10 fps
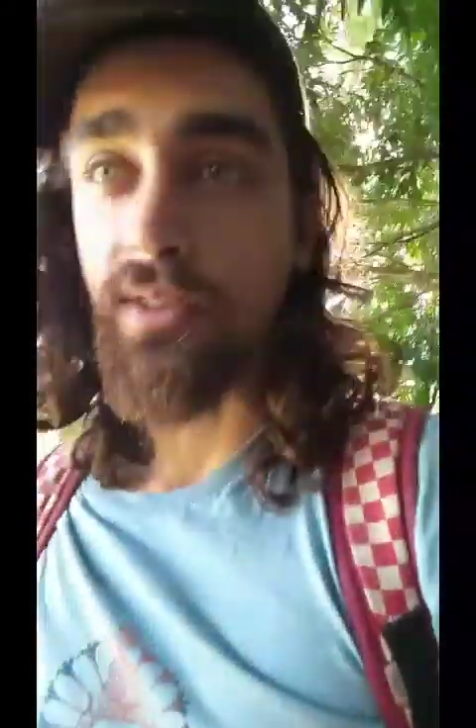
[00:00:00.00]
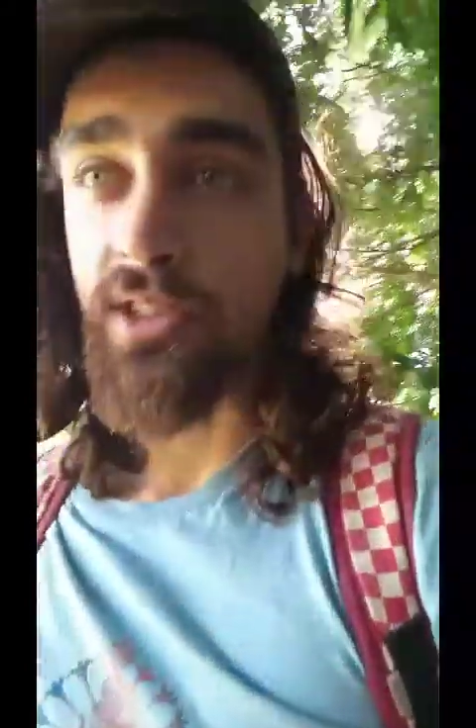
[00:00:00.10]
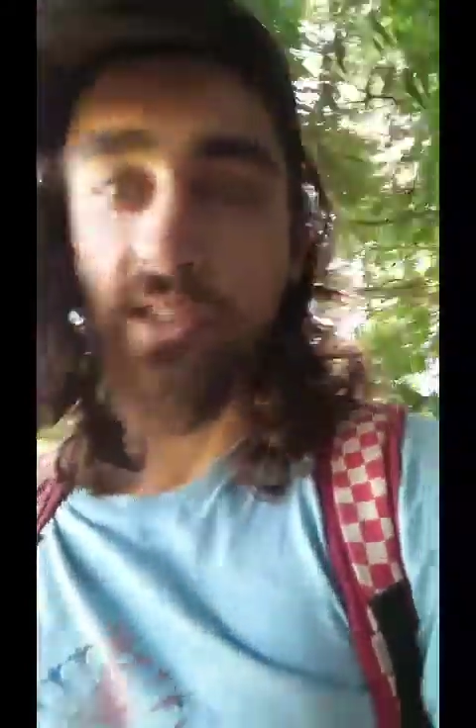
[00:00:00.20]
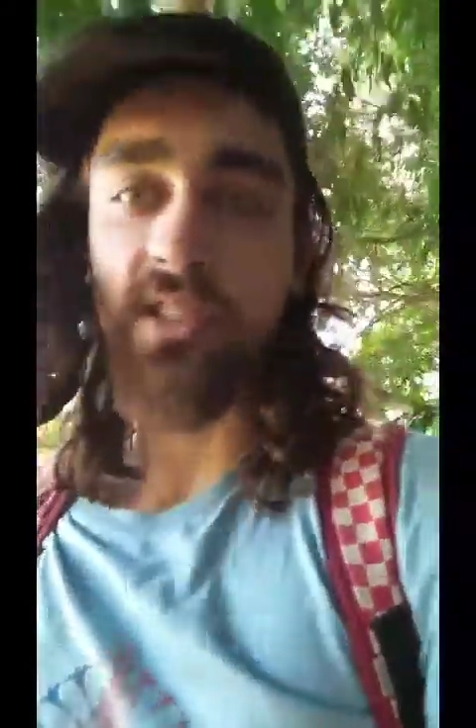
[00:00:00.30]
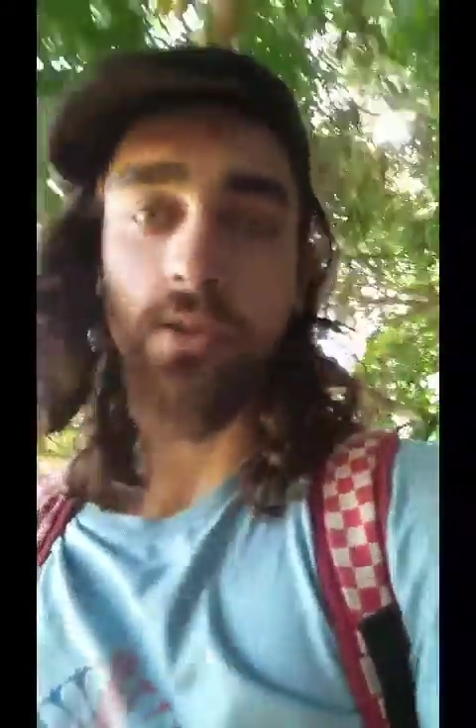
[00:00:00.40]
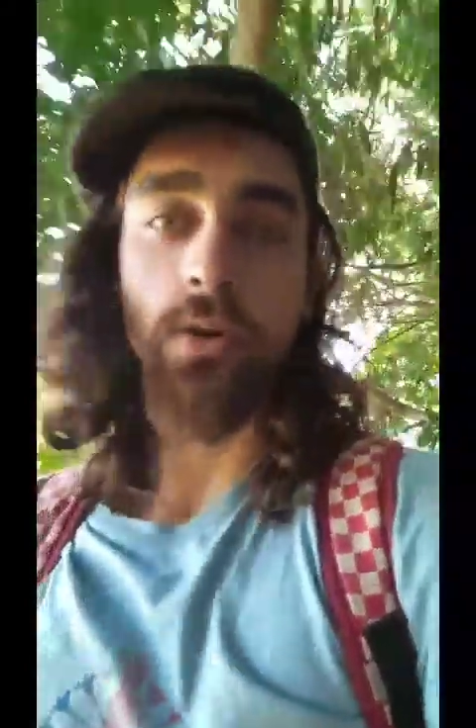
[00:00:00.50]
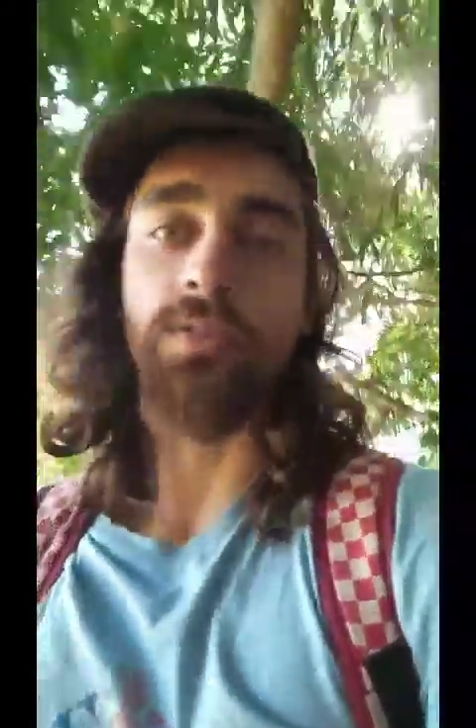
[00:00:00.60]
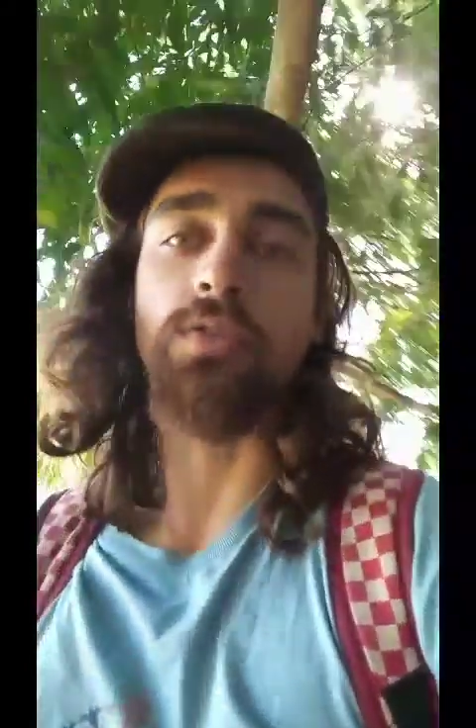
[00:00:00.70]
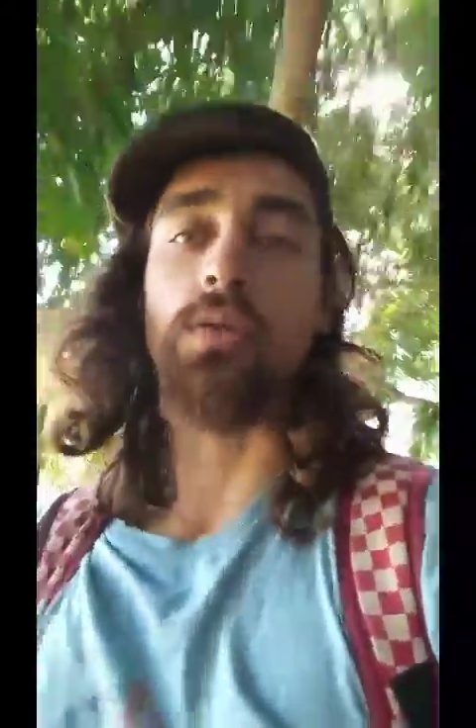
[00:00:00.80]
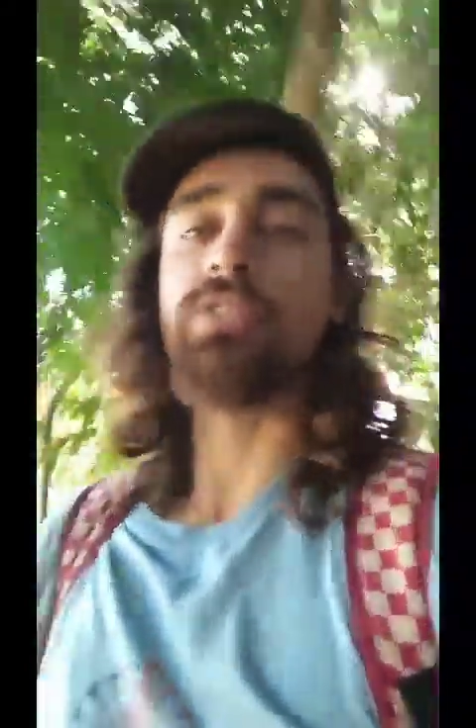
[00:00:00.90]
which is stored
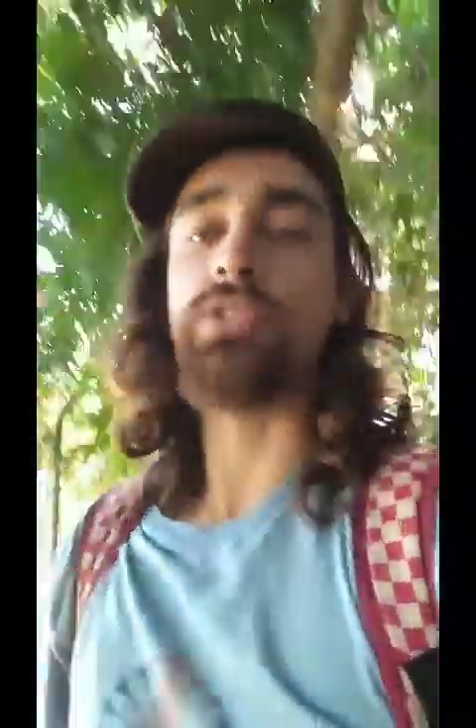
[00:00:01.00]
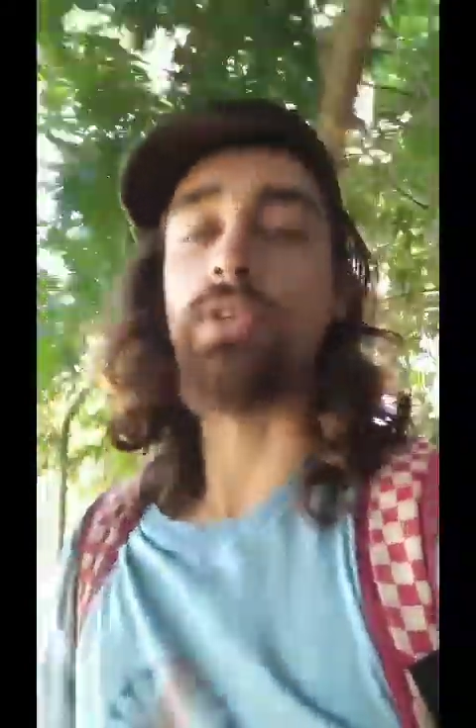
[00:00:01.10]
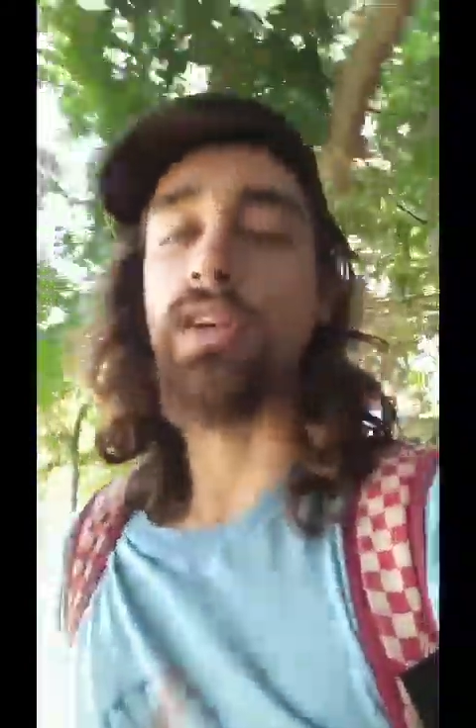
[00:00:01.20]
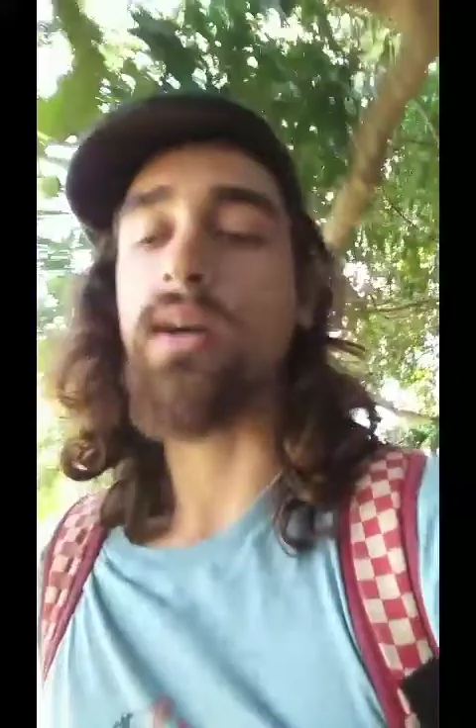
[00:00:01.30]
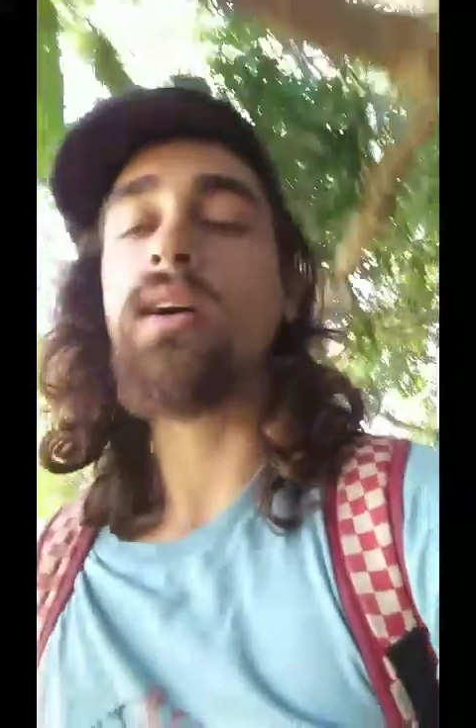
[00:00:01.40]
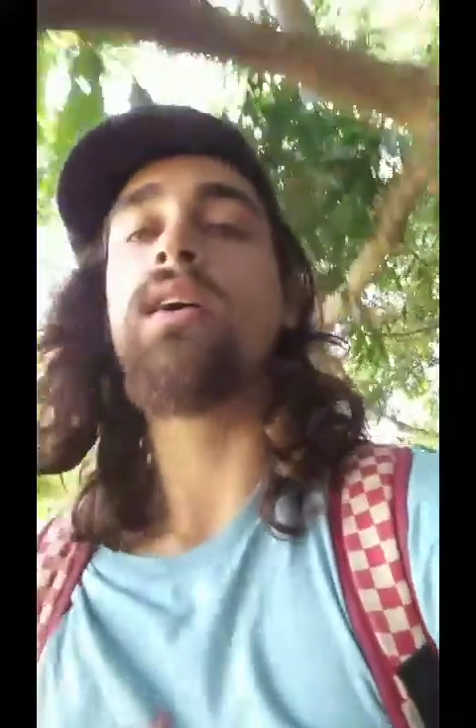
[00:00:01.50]
form of sugar,